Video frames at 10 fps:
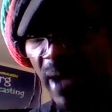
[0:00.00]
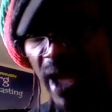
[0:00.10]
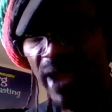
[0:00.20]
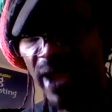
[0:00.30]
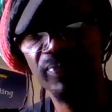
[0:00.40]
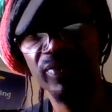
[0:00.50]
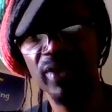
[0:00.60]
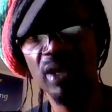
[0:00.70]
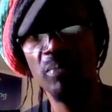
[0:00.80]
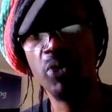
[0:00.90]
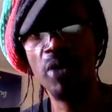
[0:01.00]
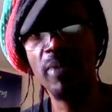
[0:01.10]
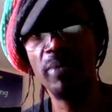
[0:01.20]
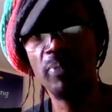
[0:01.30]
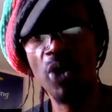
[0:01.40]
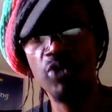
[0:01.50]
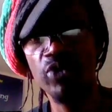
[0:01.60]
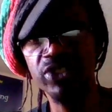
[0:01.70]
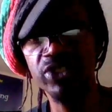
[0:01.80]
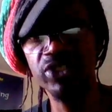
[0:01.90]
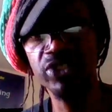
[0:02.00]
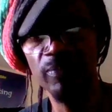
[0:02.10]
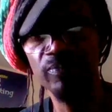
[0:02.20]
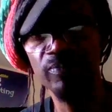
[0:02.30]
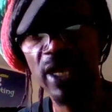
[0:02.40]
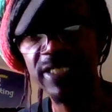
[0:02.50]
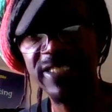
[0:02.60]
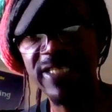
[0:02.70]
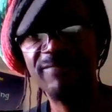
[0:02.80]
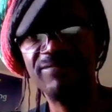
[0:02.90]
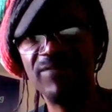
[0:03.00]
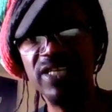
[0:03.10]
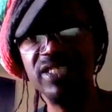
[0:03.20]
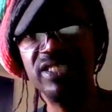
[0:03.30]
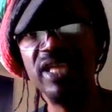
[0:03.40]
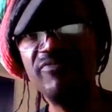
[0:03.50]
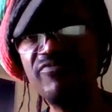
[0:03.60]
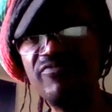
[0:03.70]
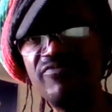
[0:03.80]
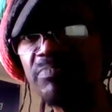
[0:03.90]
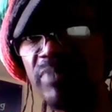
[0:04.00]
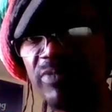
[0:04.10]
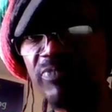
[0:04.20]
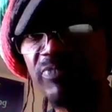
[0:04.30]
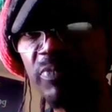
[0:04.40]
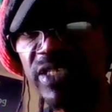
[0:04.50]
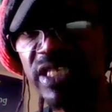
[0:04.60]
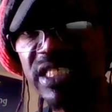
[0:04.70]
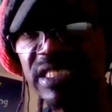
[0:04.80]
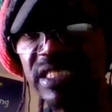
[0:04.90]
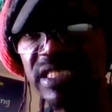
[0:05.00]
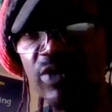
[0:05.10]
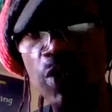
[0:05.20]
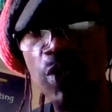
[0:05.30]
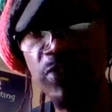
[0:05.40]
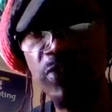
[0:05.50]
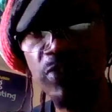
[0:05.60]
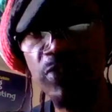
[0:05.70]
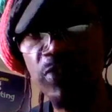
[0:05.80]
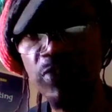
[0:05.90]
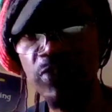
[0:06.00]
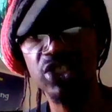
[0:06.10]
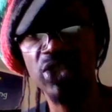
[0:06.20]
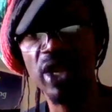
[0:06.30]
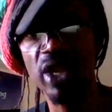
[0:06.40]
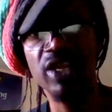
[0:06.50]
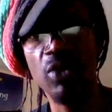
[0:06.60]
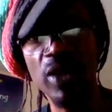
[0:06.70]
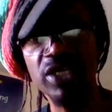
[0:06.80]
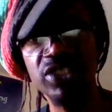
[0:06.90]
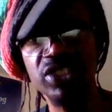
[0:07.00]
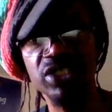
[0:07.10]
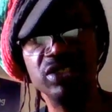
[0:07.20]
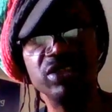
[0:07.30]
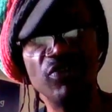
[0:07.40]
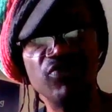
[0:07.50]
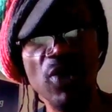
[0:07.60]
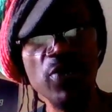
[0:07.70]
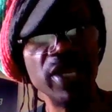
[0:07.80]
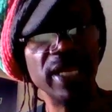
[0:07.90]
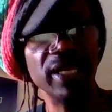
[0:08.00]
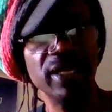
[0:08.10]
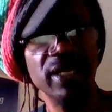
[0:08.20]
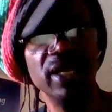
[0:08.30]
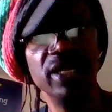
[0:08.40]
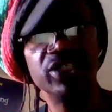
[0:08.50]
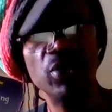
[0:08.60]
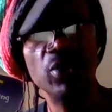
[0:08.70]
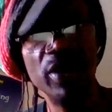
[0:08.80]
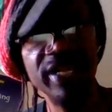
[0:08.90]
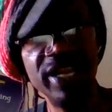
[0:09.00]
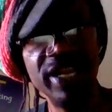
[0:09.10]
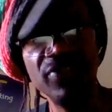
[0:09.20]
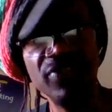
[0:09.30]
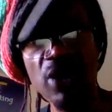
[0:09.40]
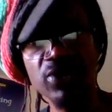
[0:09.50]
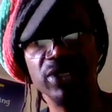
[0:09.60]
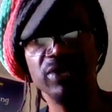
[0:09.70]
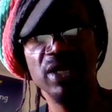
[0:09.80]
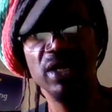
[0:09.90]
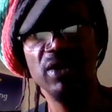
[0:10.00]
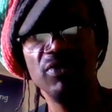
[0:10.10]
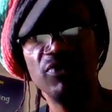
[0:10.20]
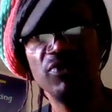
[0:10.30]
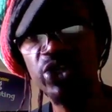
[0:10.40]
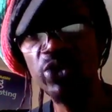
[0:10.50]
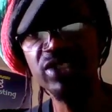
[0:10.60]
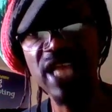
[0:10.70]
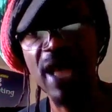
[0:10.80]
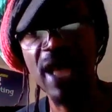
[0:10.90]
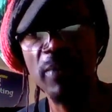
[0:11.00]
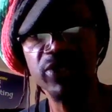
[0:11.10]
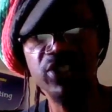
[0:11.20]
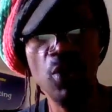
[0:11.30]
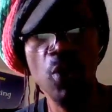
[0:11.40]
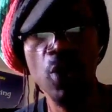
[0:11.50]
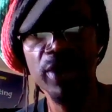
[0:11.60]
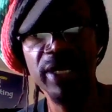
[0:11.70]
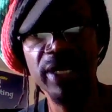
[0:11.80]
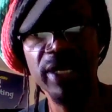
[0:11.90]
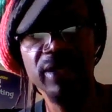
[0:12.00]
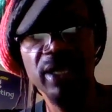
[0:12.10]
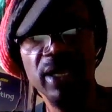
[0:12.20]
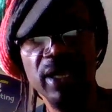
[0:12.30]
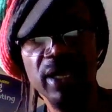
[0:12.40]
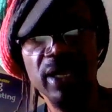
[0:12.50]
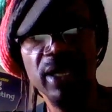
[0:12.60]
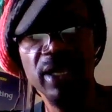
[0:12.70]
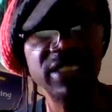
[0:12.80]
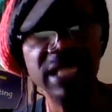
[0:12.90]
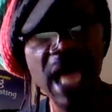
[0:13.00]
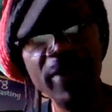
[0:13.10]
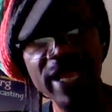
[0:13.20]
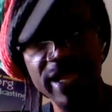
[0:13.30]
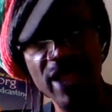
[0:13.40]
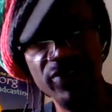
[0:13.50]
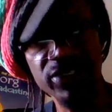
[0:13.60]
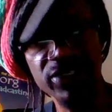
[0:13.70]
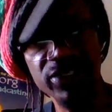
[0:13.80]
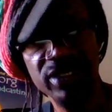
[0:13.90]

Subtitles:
about it. Board member Paul Rosenthal said funds investment represents less than 1% of Walmart's start and questioned devoting $280,000 for 2 staff members to coordinate the fund's lobbying effort.